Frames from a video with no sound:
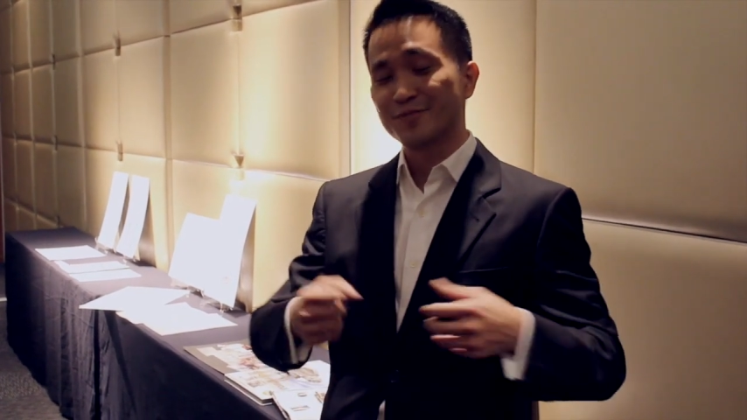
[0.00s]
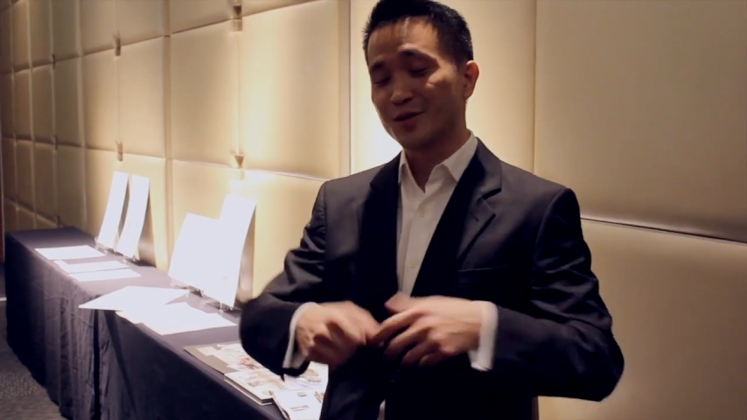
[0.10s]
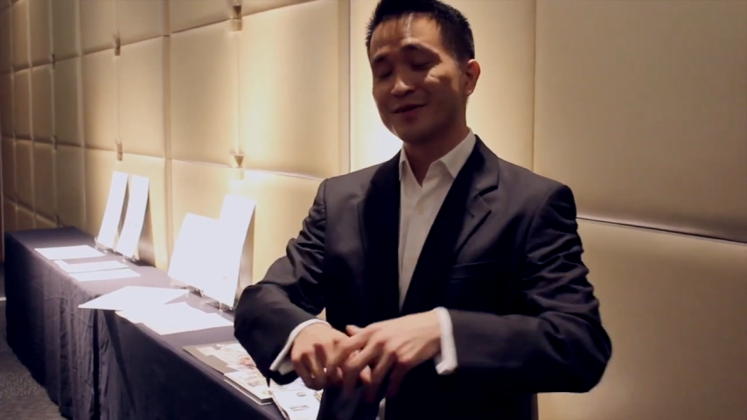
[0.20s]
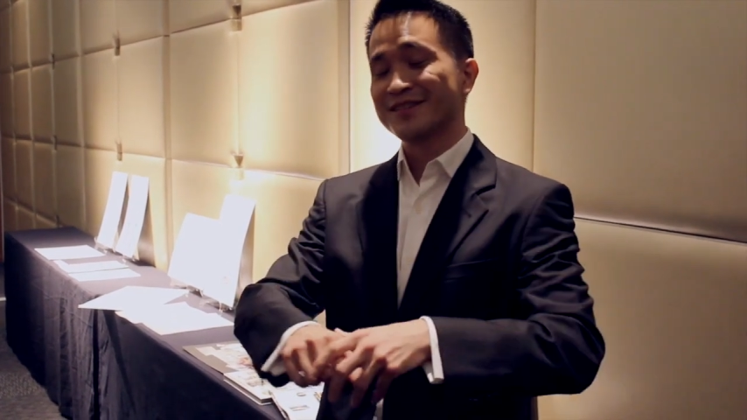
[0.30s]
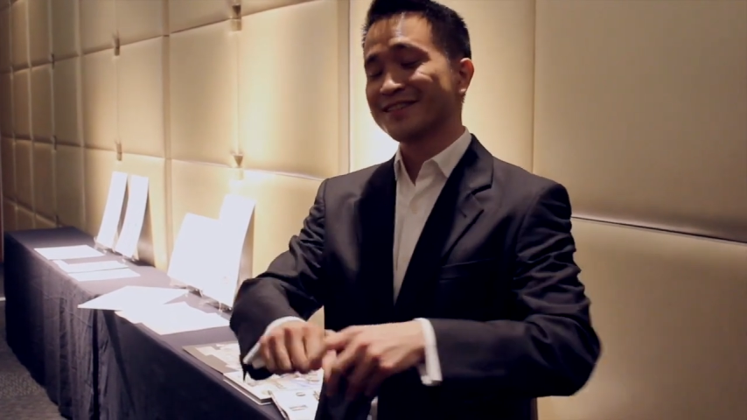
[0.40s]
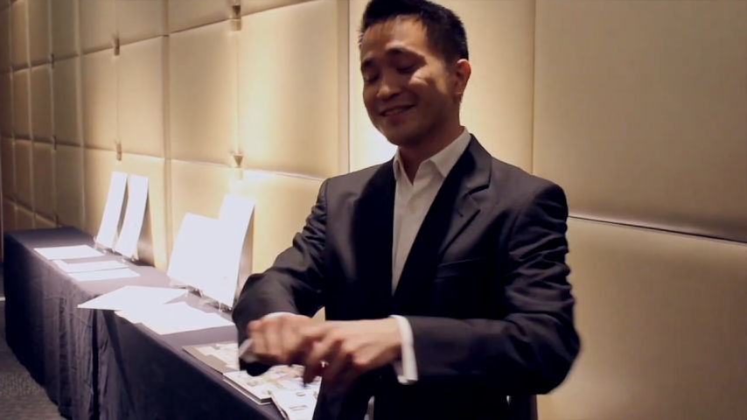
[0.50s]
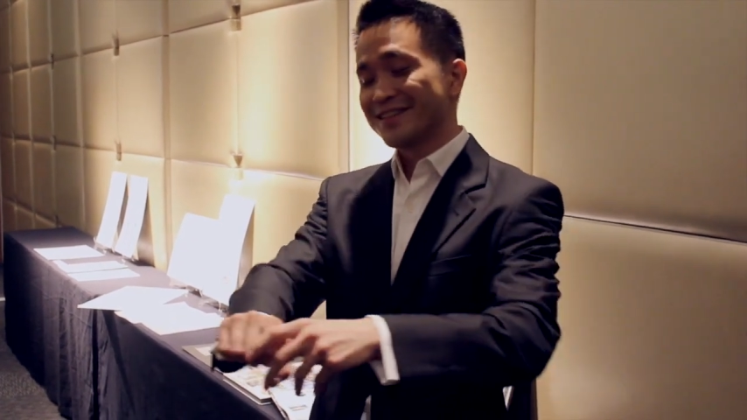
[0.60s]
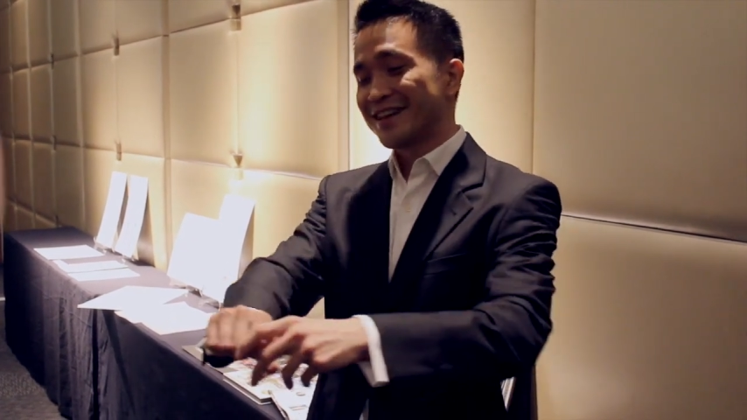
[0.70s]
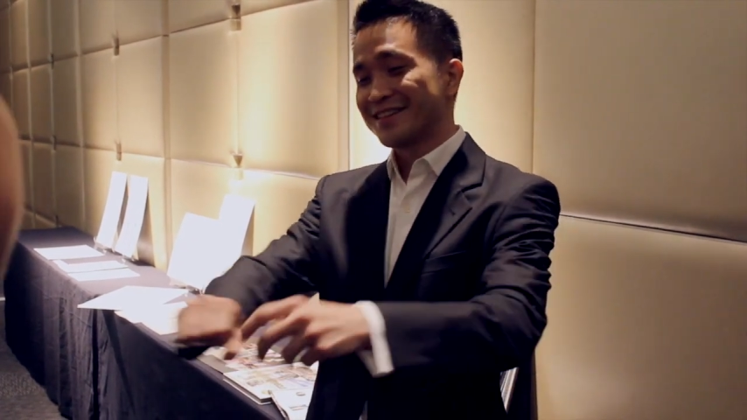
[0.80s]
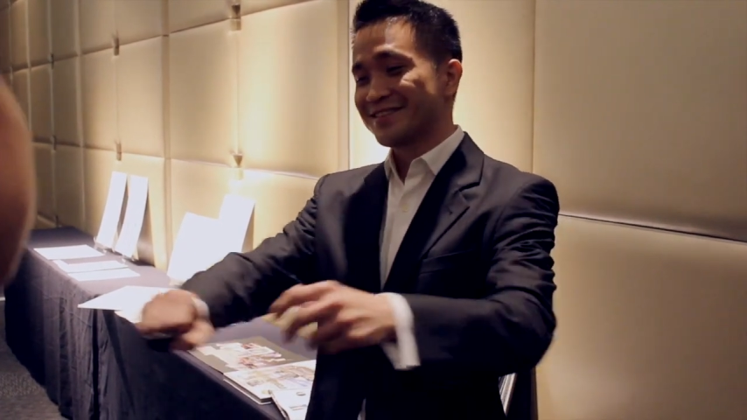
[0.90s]
pewter
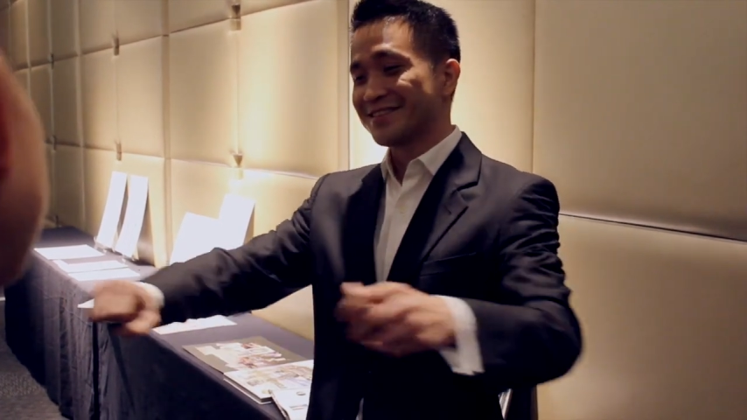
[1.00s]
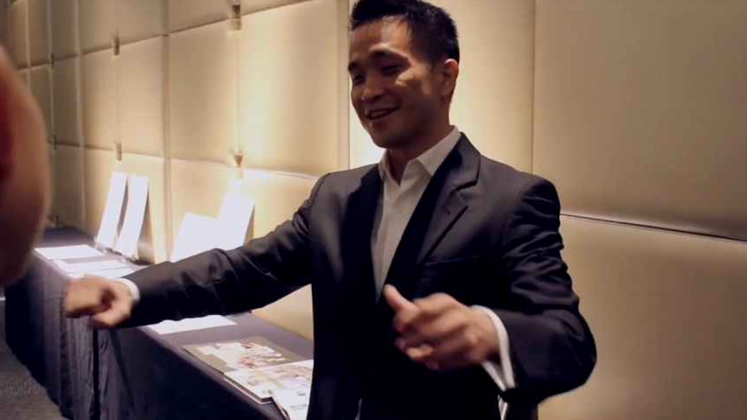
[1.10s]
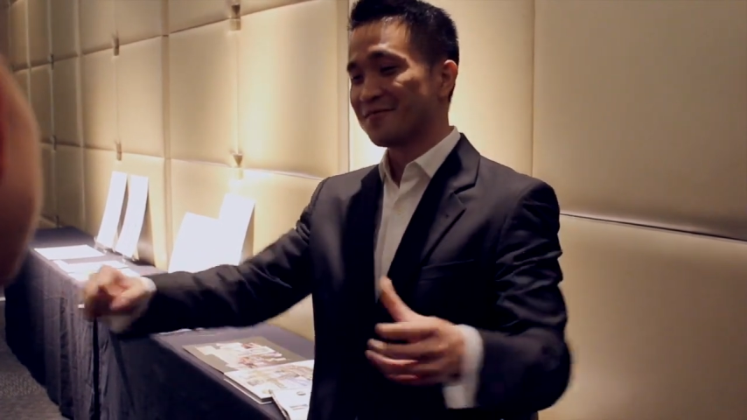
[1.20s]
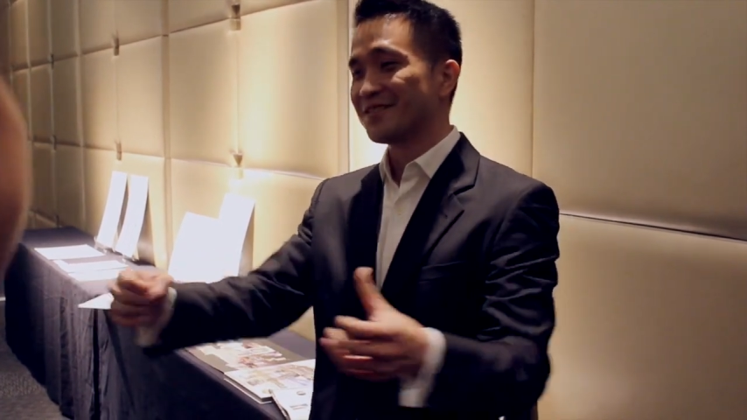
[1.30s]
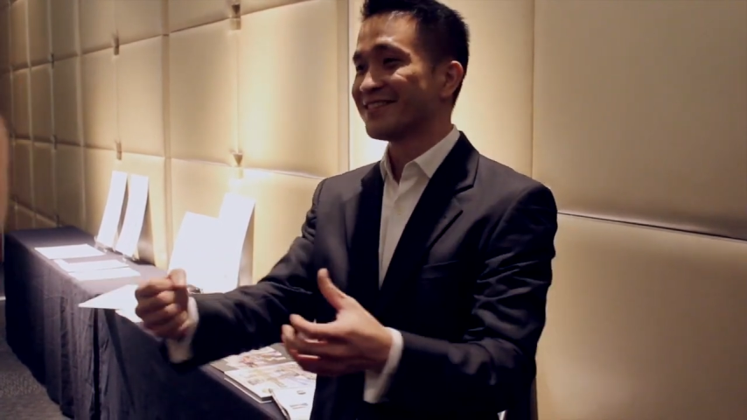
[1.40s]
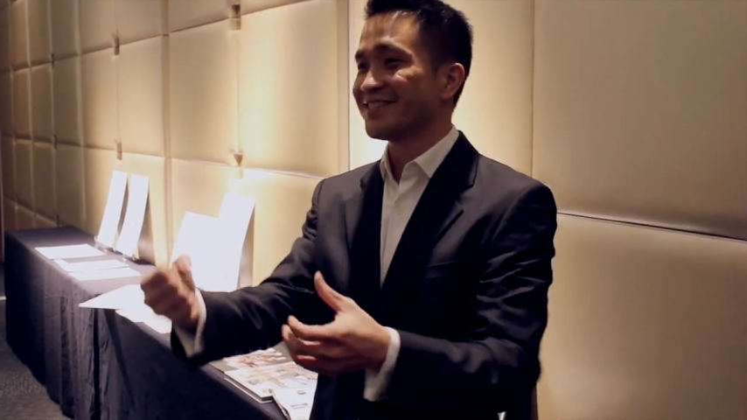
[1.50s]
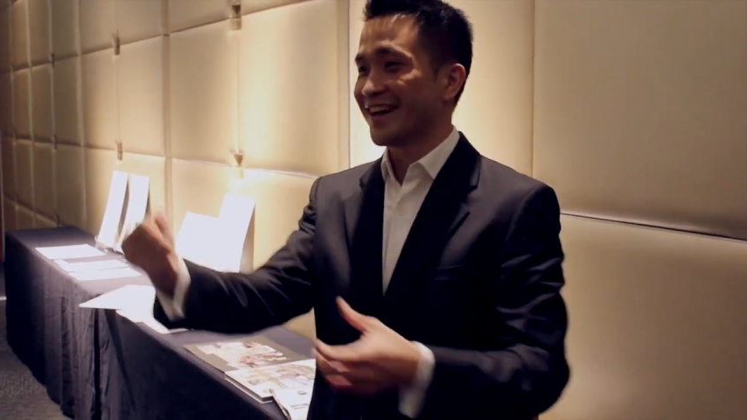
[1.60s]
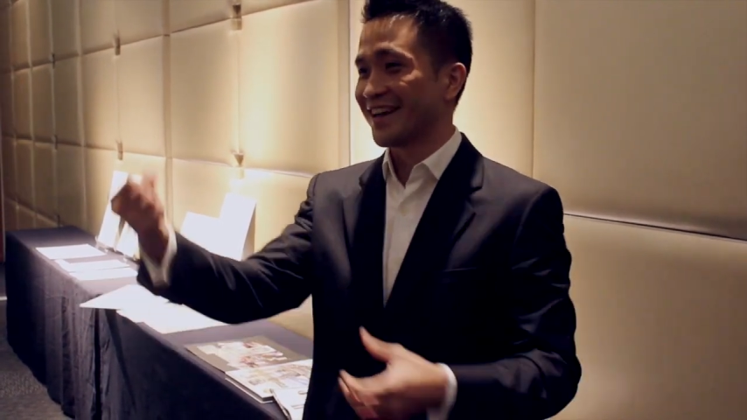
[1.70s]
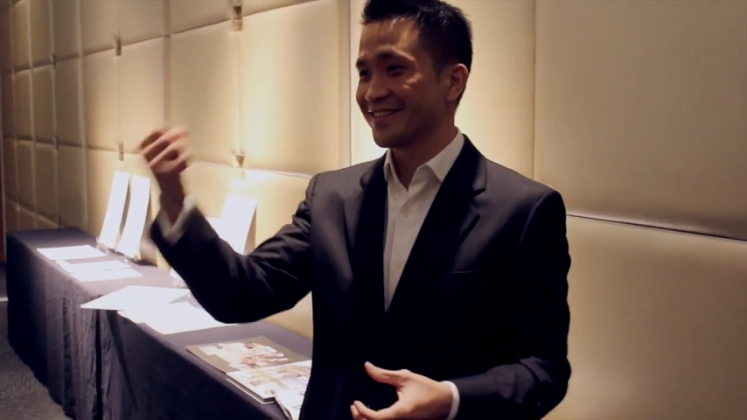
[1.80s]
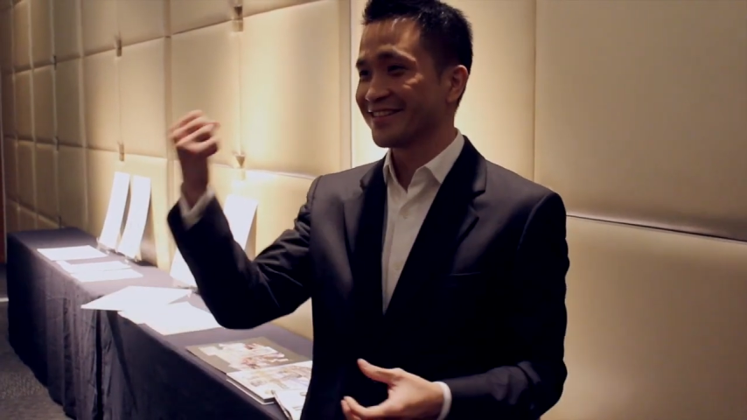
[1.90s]
lightsaber
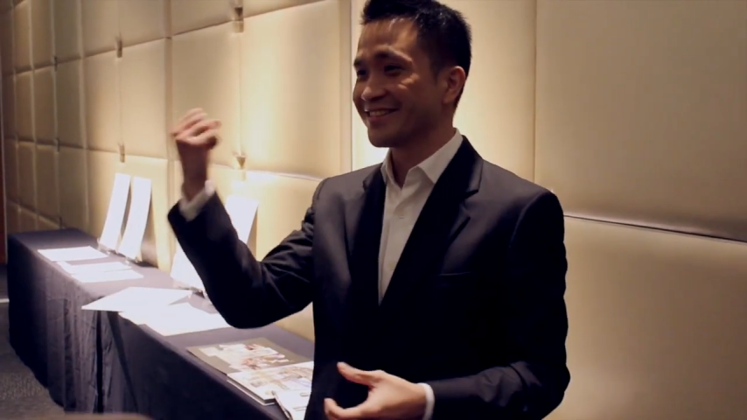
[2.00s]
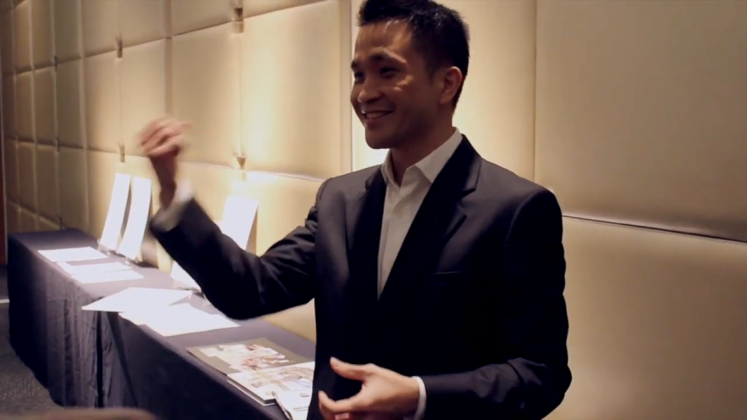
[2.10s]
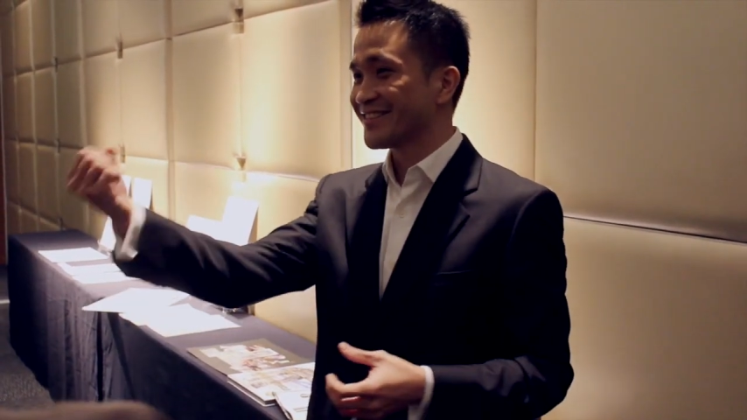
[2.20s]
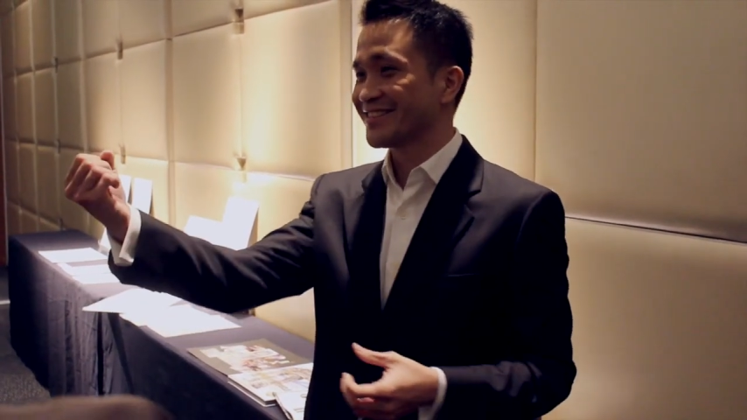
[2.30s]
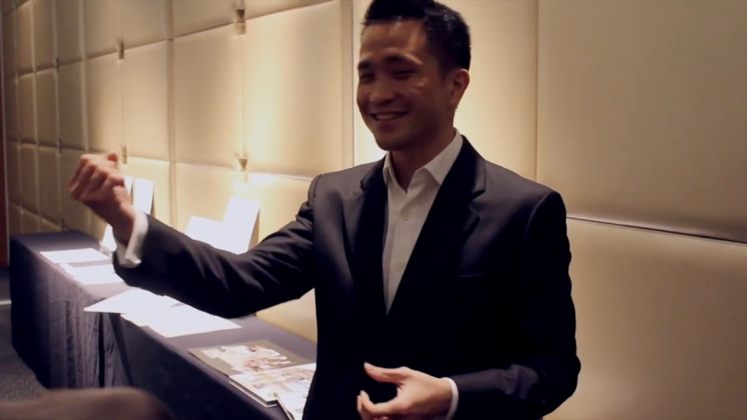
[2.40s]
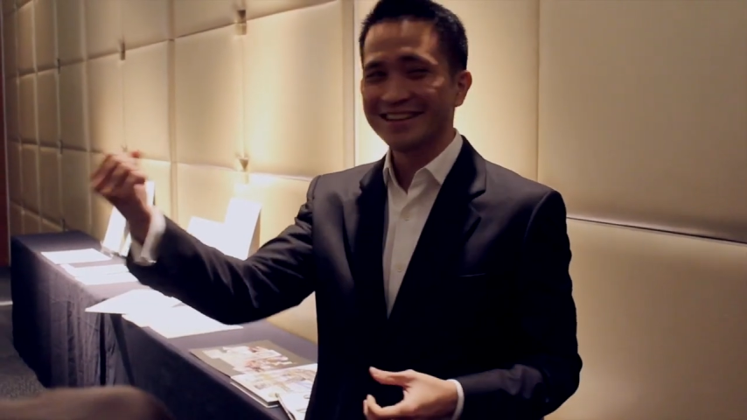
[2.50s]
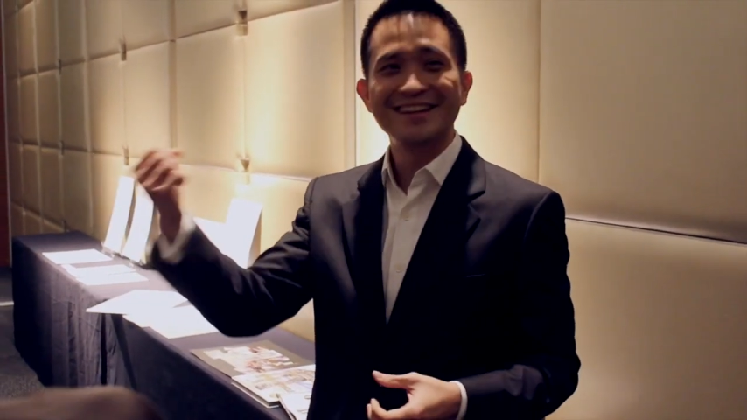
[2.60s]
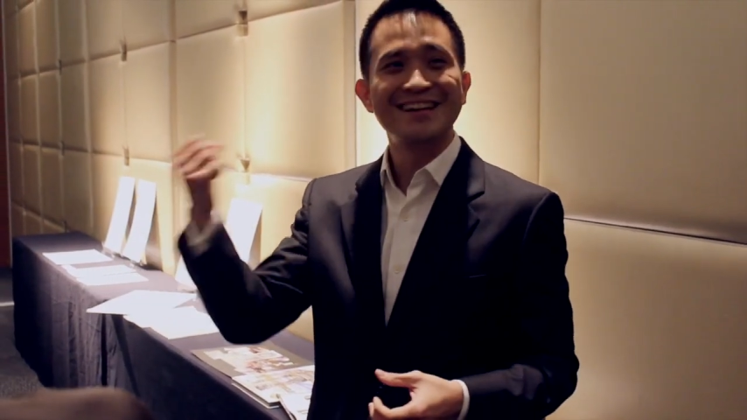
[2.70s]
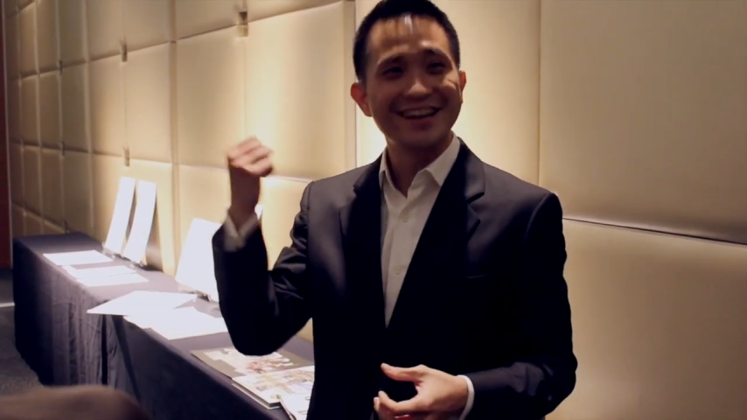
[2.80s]
handles. yeah.